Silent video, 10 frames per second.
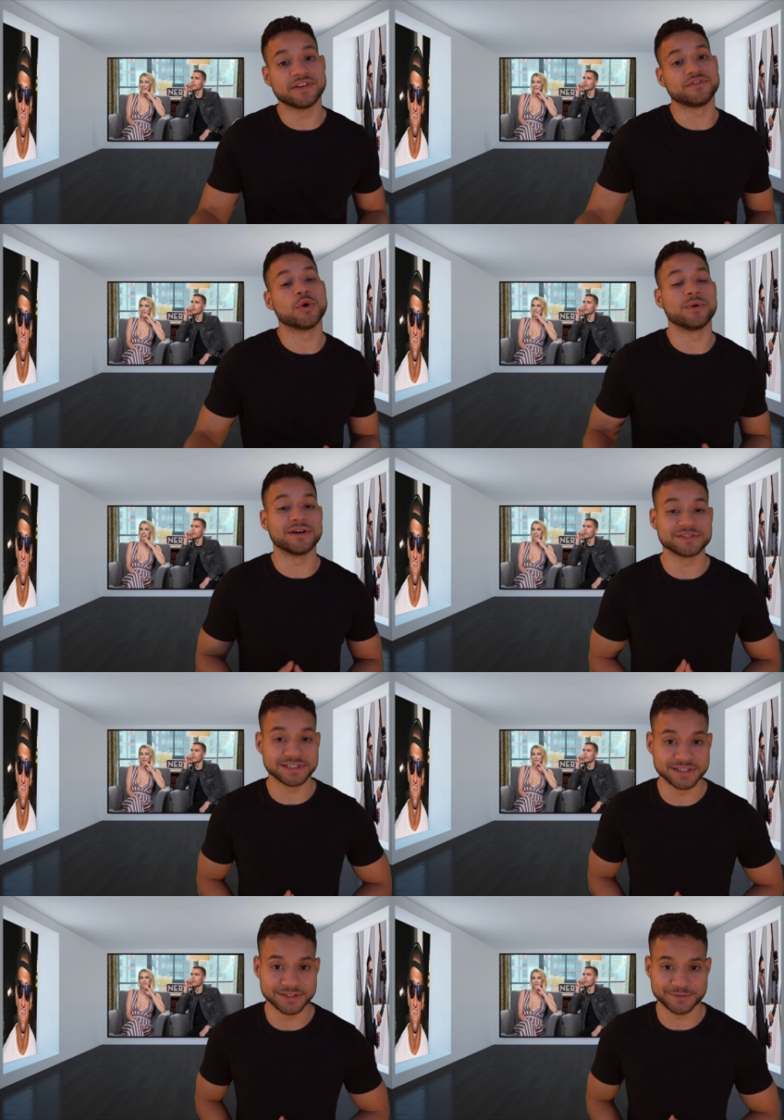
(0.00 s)
if no one else
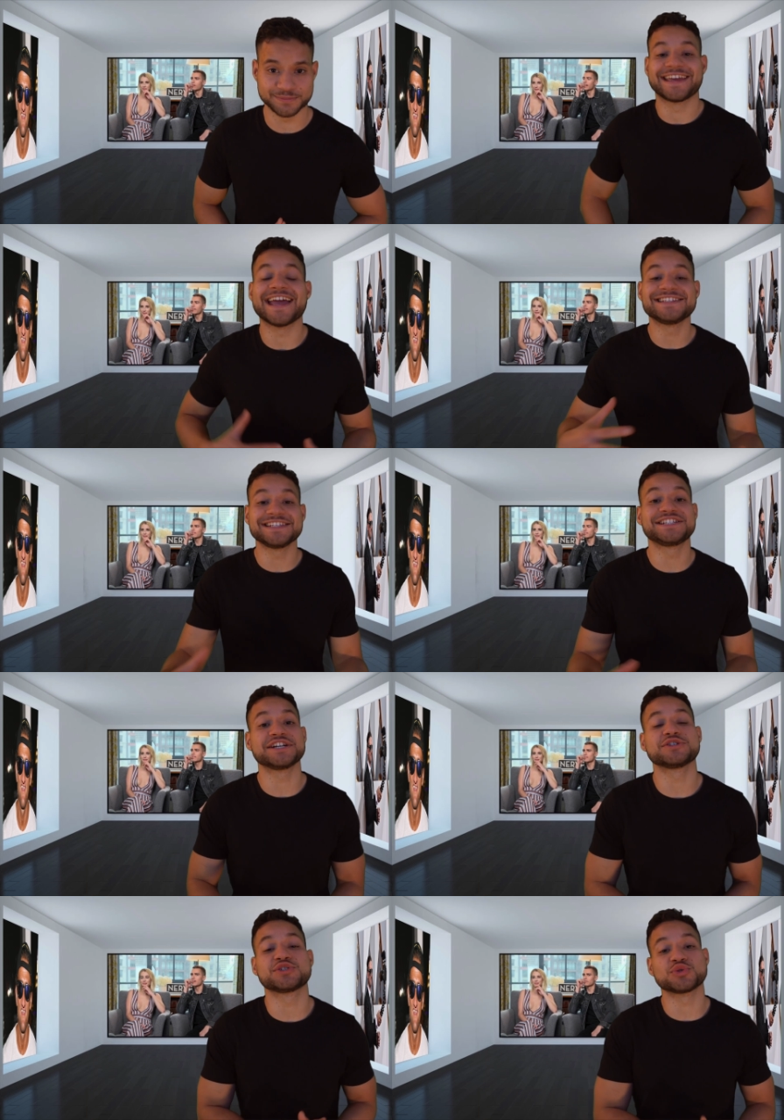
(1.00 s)
sees it. Casey
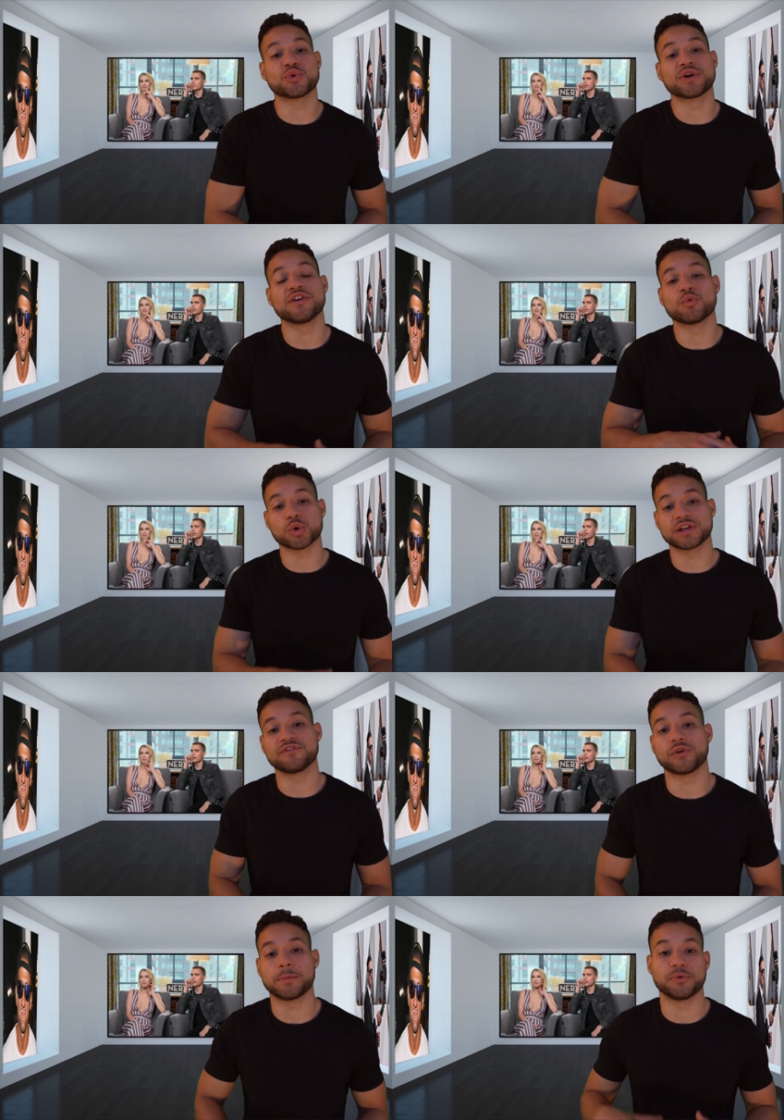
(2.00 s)
shares a story of working
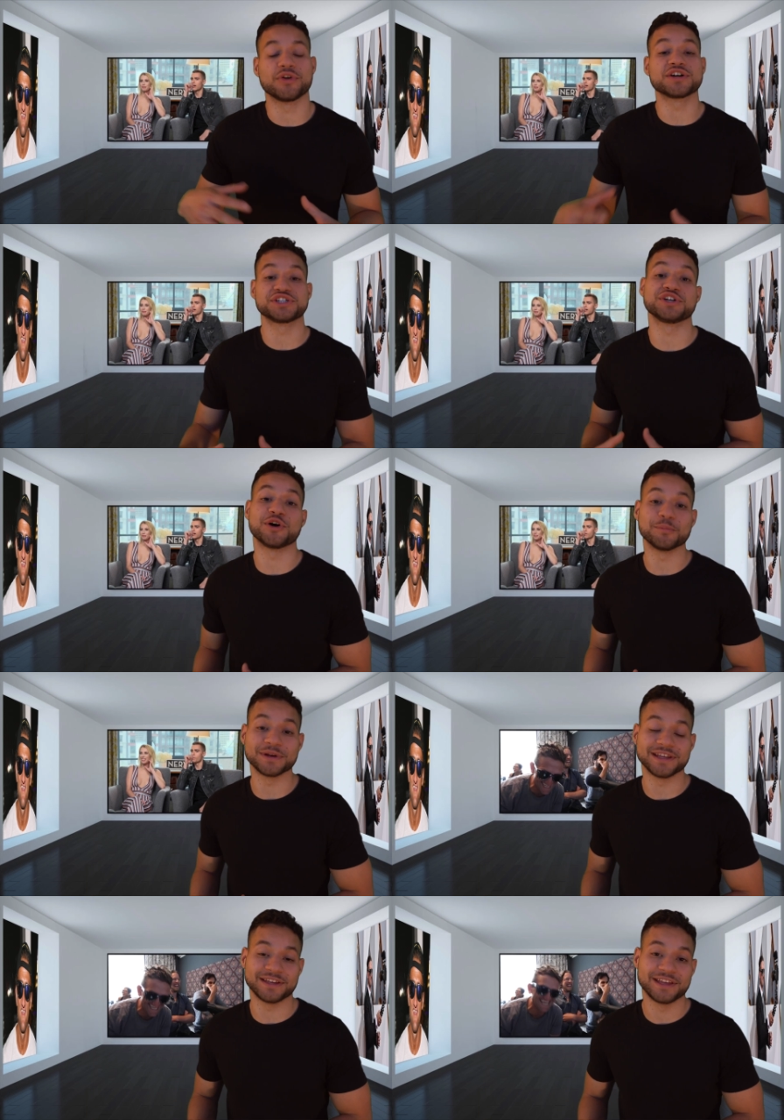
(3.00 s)
for a production
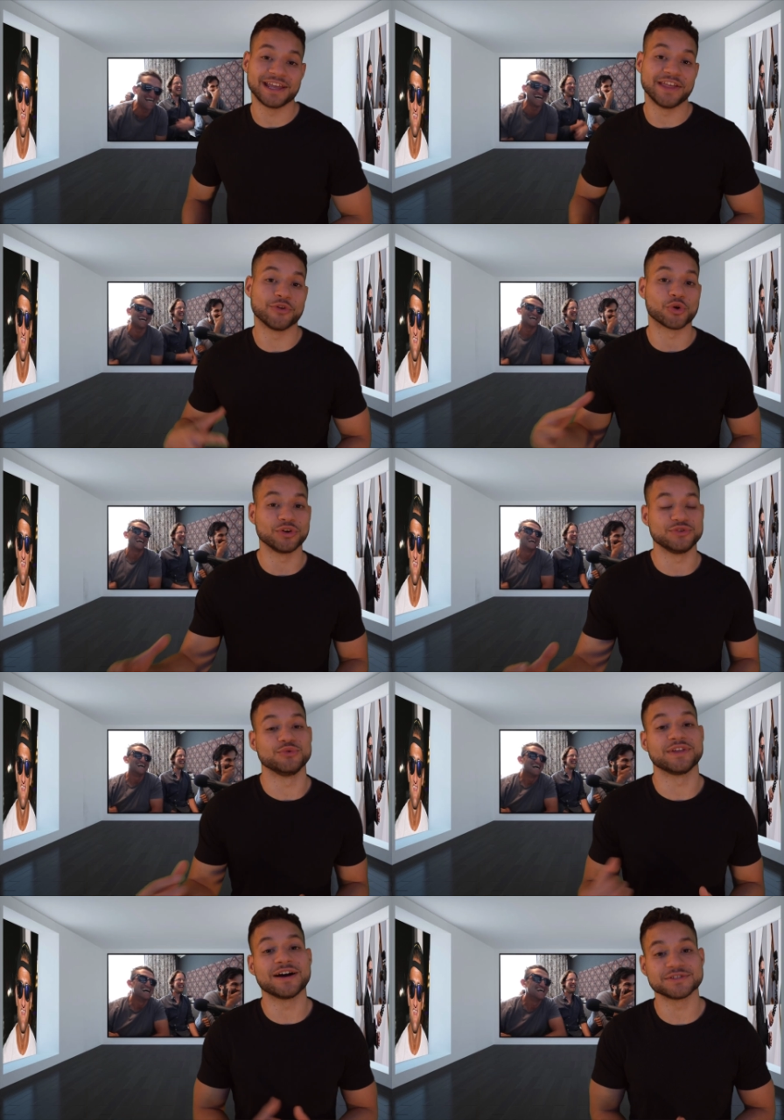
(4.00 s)
company in the early
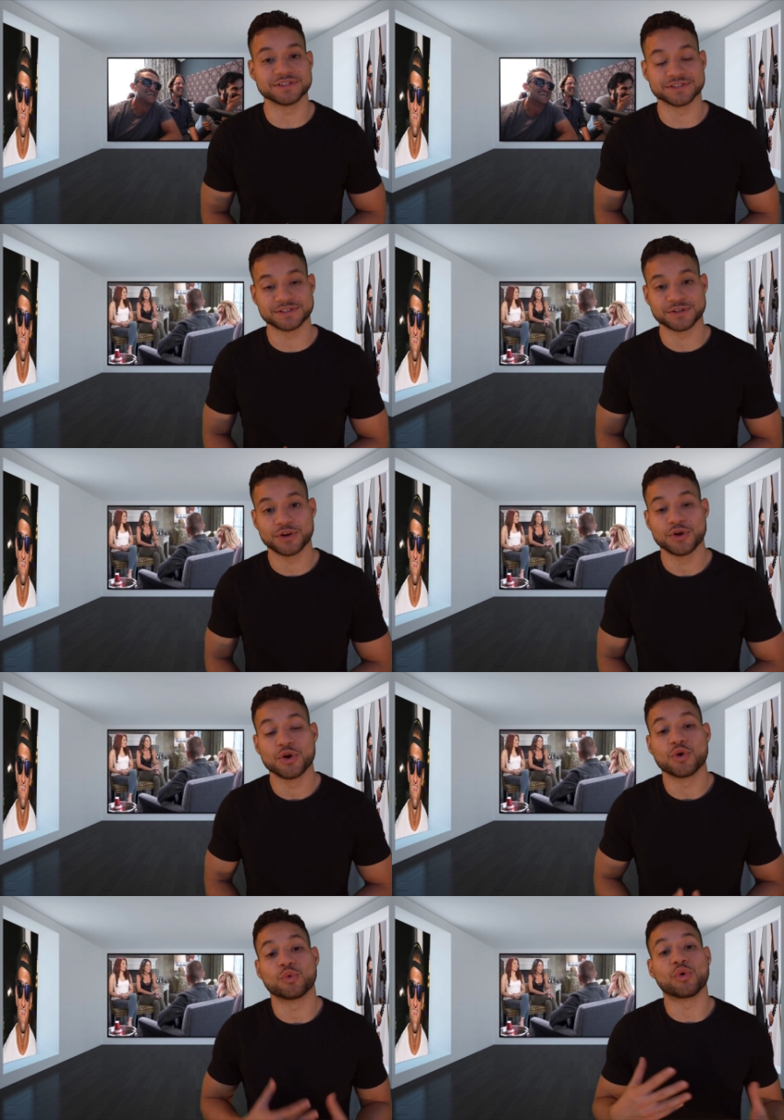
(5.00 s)
2000s.
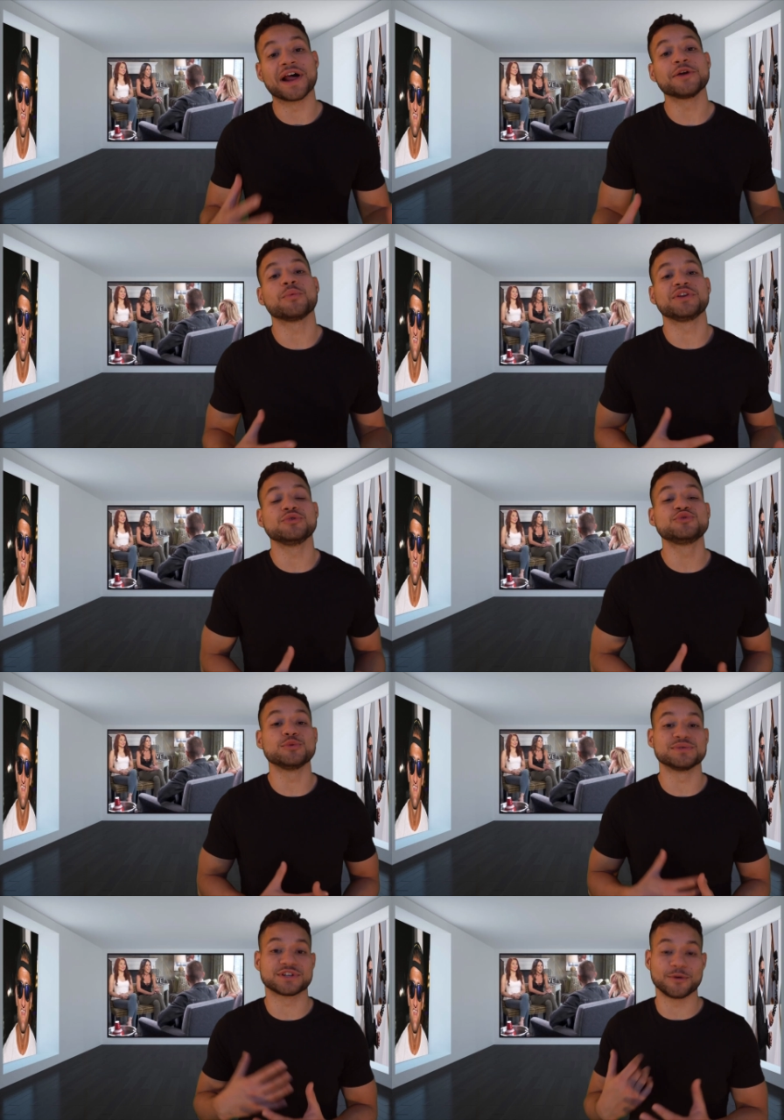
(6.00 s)
Right when
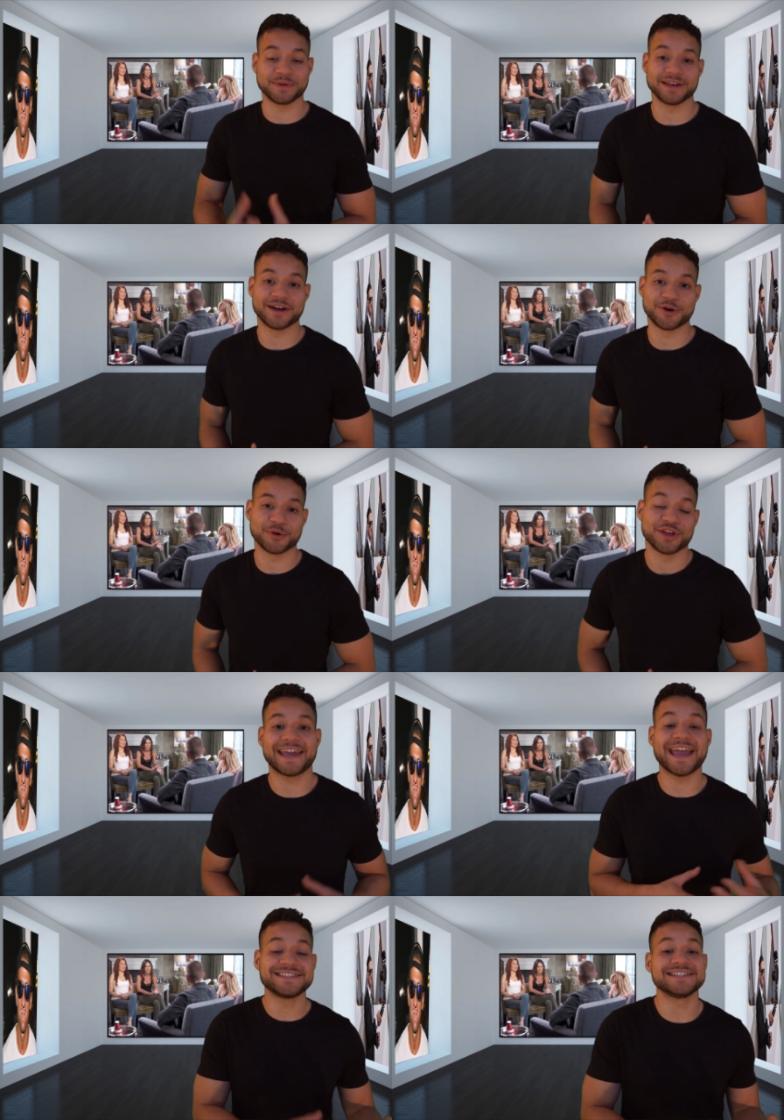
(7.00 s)
YouTube was coming out,
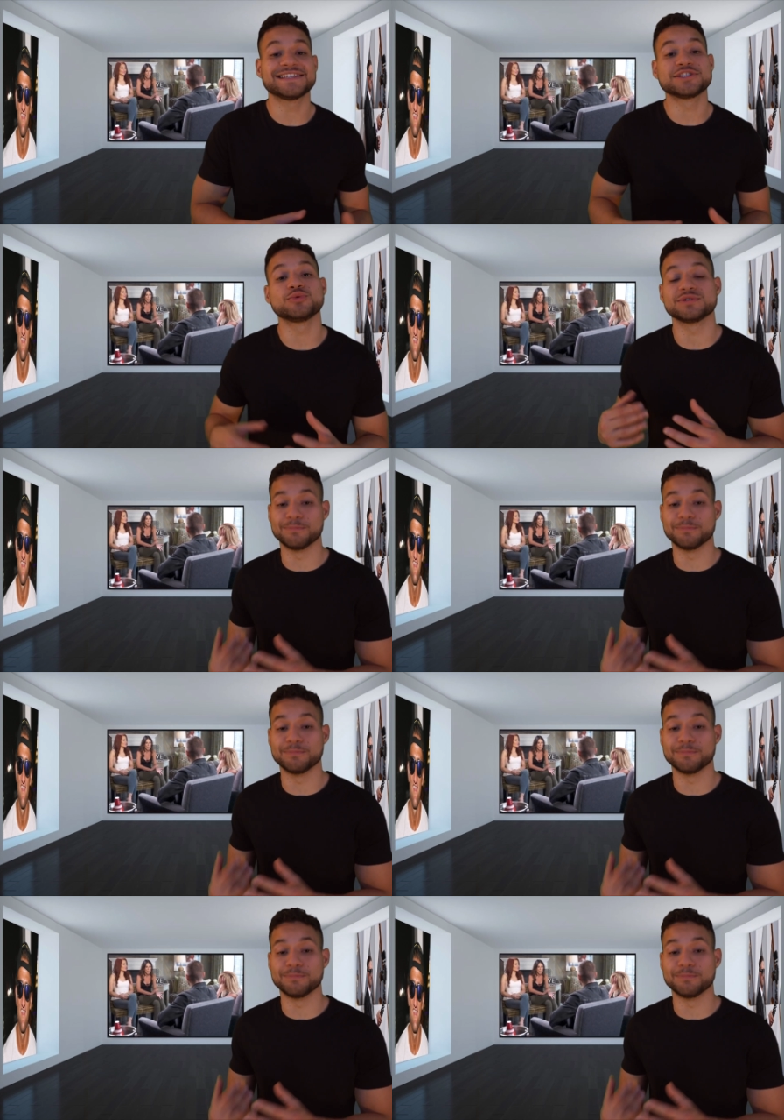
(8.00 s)
Casey said to his